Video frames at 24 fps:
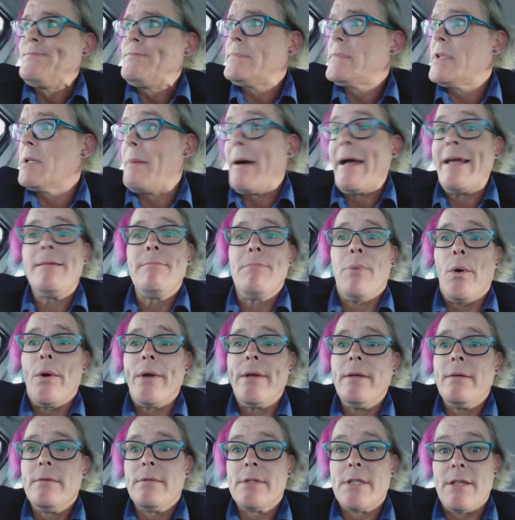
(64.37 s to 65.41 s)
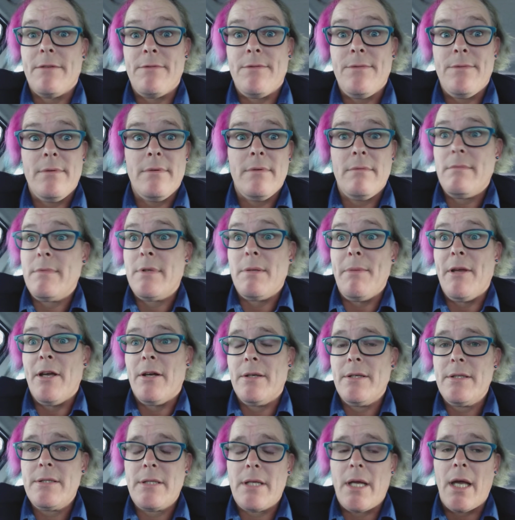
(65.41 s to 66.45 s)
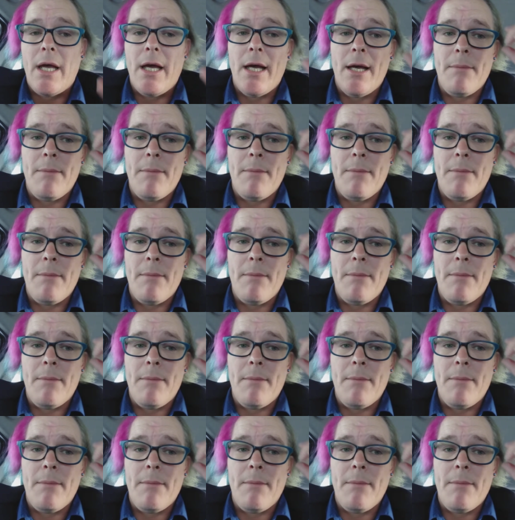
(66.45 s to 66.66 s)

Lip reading: the main point, to be honest,